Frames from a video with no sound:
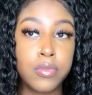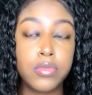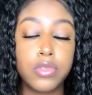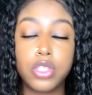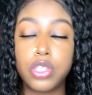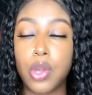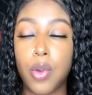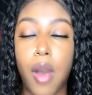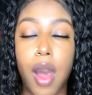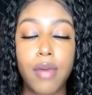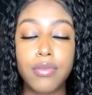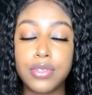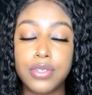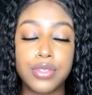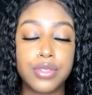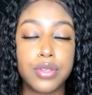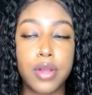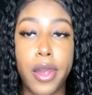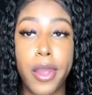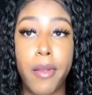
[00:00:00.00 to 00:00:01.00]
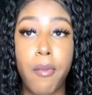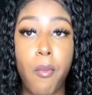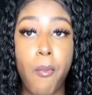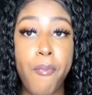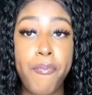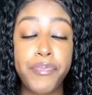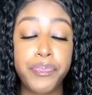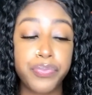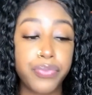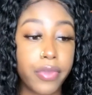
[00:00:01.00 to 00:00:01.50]
So I was just like,
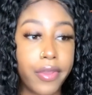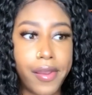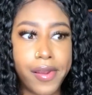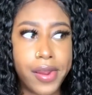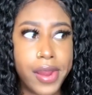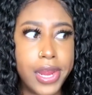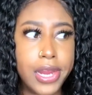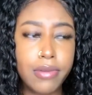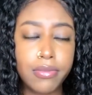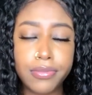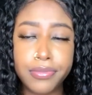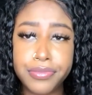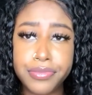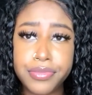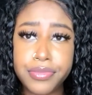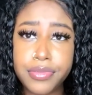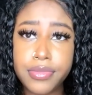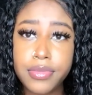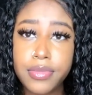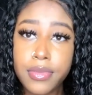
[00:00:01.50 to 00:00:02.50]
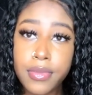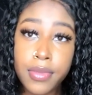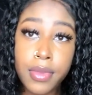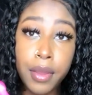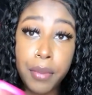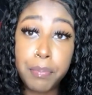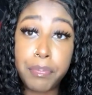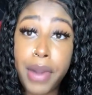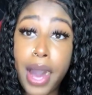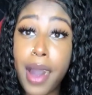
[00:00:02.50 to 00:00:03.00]
all right.
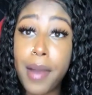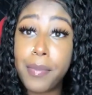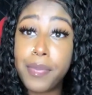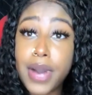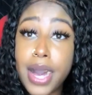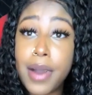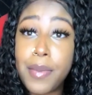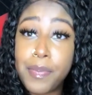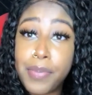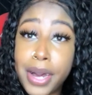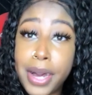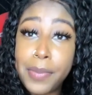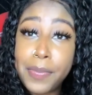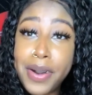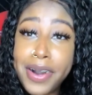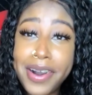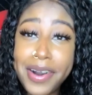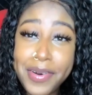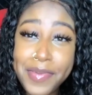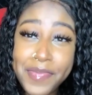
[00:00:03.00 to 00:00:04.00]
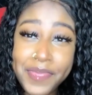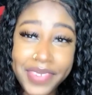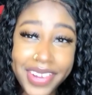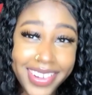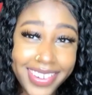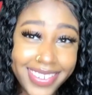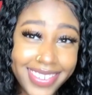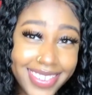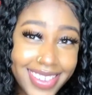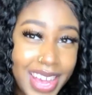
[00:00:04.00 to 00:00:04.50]
Bop, bop, bop, bop,
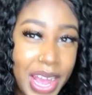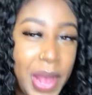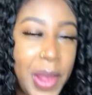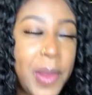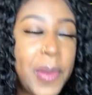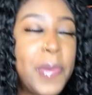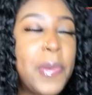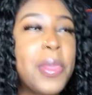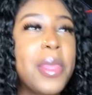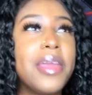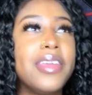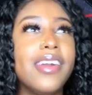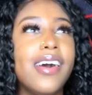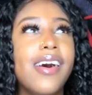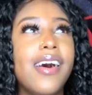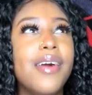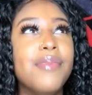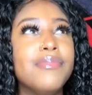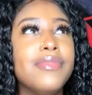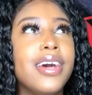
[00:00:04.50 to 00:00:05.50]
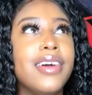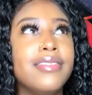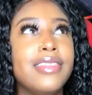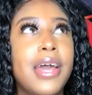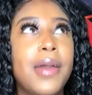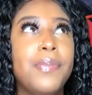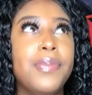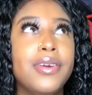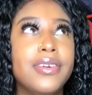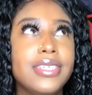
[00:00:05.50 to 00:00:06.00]
bop. Yeah, I'm not
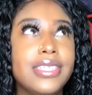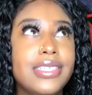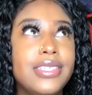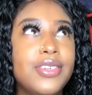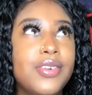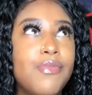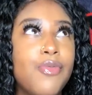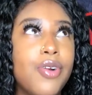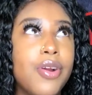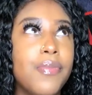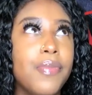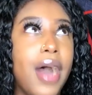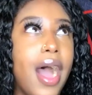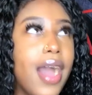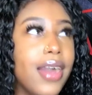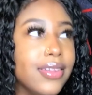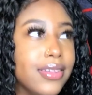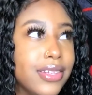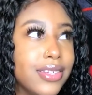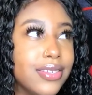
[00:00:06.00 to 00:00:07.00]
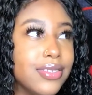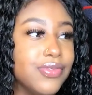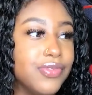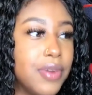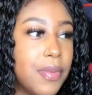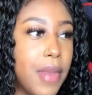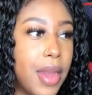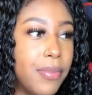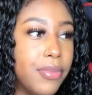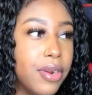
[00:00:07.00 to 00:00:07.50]
that person no more, but I literally
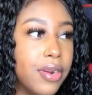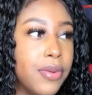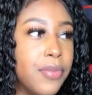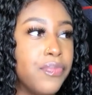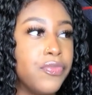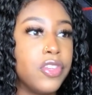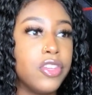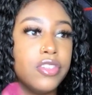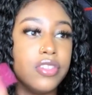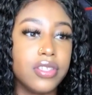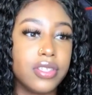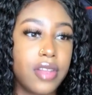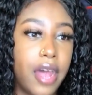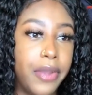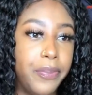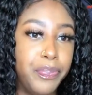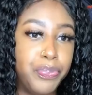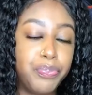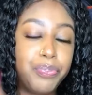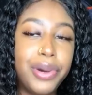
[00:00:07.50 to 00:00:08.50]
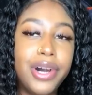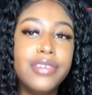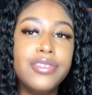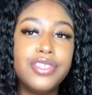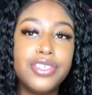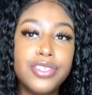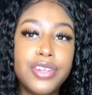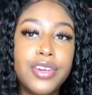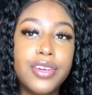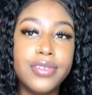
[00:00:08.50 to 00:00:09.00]
remember just like
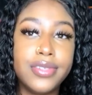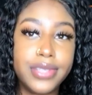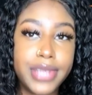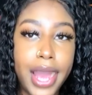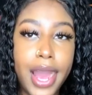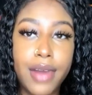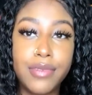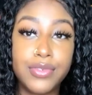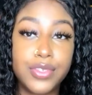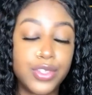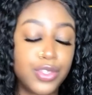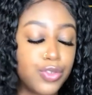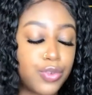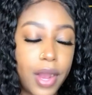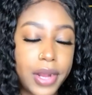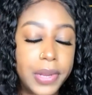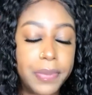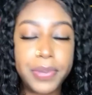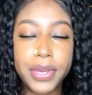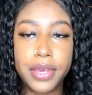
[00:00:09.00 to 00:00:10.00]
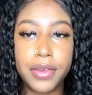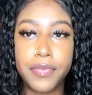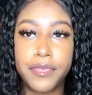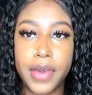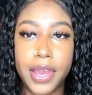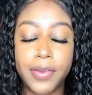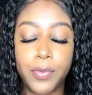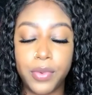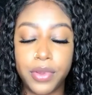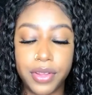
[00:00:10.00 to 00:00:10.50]
punching her down, just trying to pick a
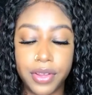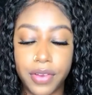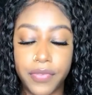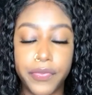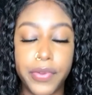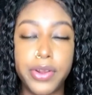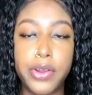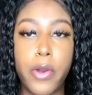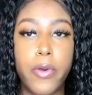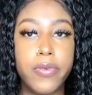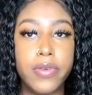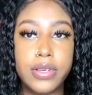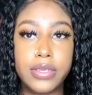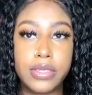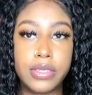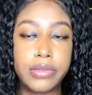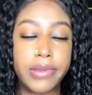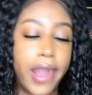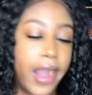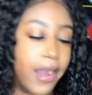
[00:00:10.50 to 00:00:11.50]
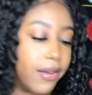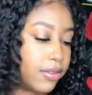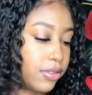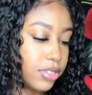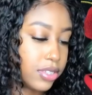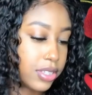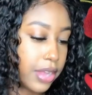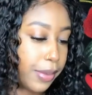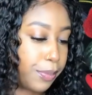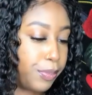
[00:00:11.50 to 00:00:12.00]
fight with her for no reason. I was
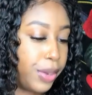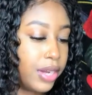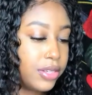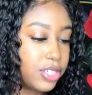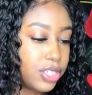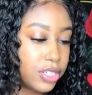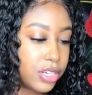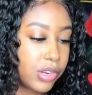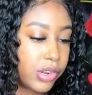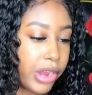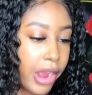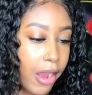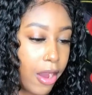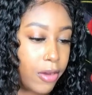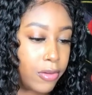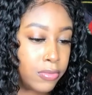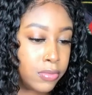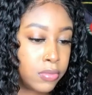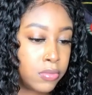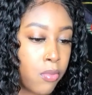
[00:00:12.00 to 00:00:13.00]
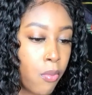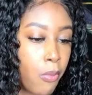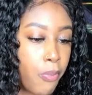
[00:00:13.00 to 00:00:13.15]
just like punching her down.